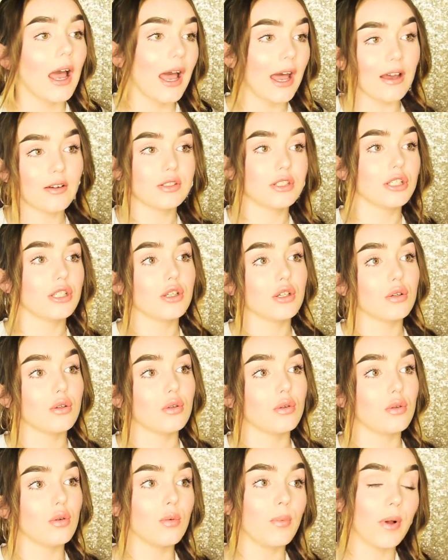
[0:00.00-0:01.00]
how
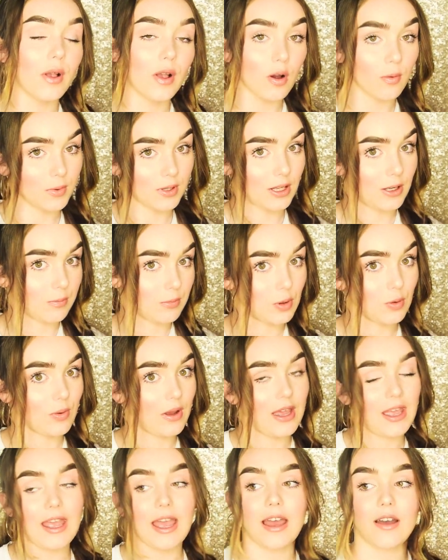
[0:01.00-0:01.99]
to become an
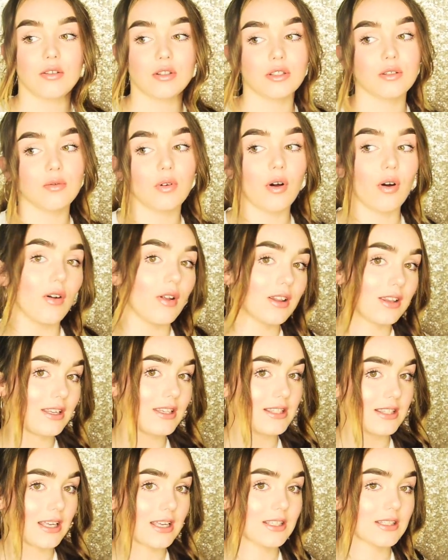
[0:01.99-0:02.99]
MUA, how to all
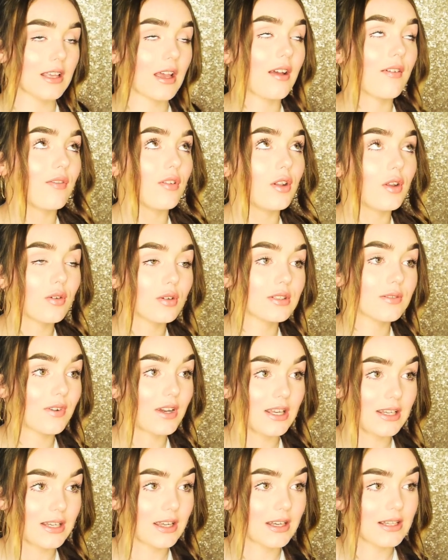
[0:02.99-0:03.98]
these things. I have loads of
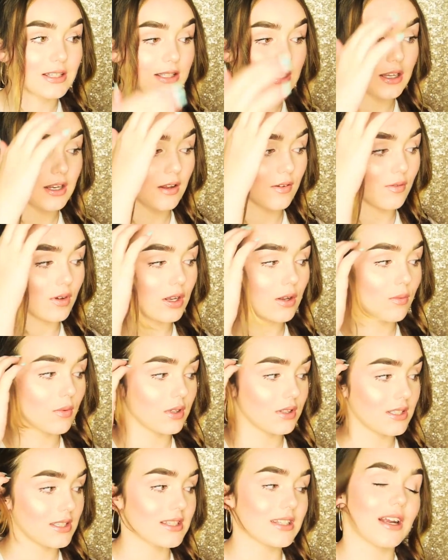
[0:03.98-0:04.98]
ideas and I really
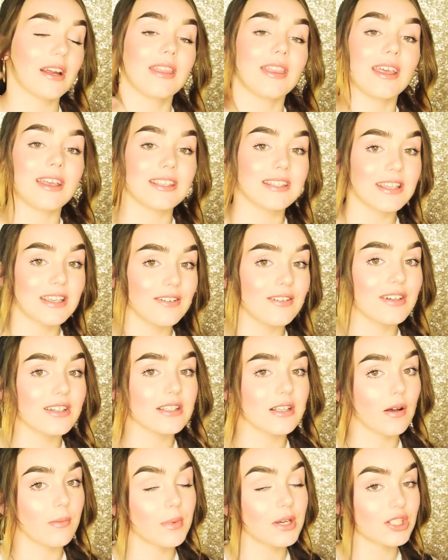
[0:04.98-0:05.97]
want to start that
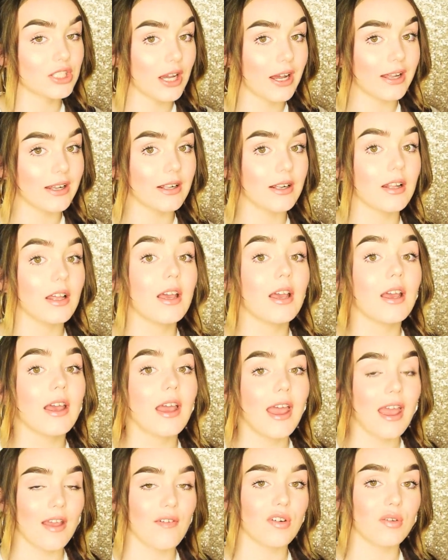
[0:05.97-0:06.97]
series on my channel
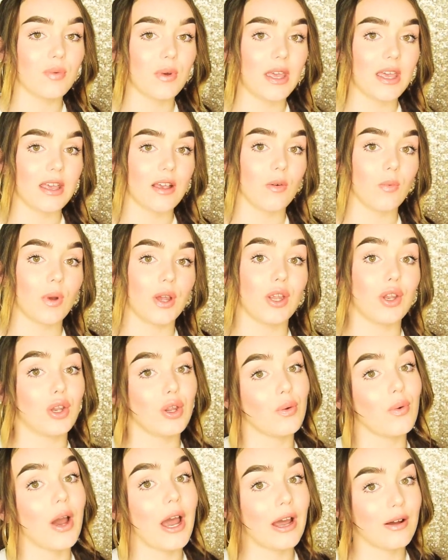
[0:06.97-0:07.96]
every week with a
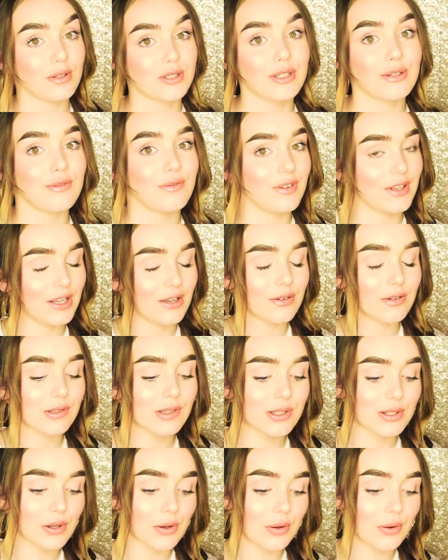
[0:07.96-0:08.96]
new how-to video.
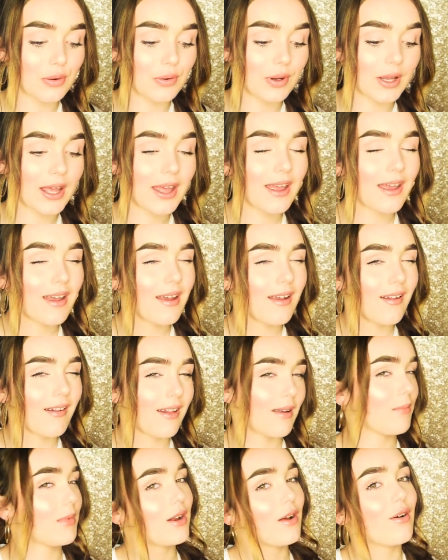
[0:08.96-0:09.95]
So
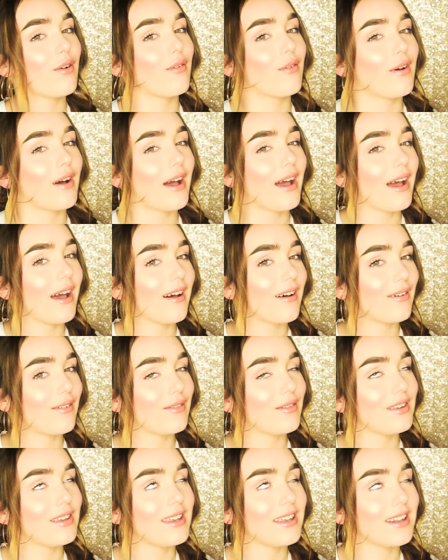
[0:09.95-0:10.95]
let me know
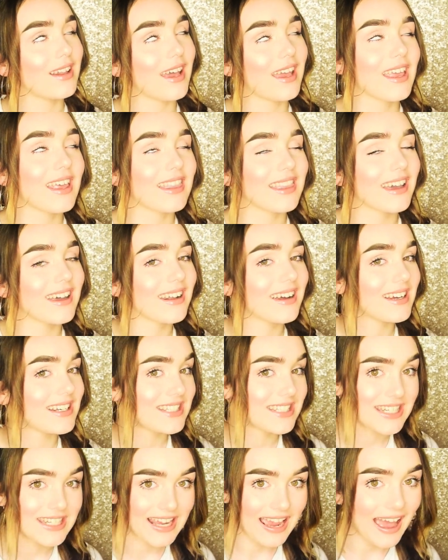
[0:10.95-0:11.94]
how you like that
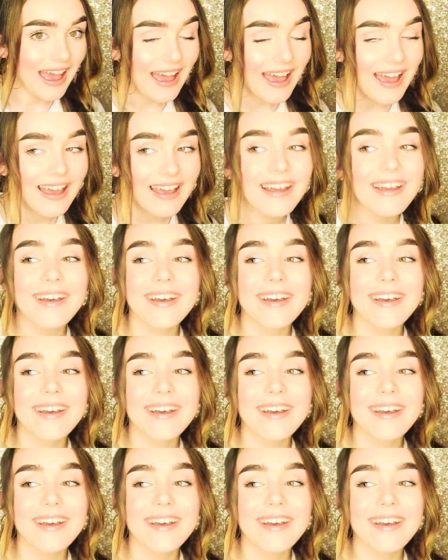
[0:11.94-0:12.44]
idea.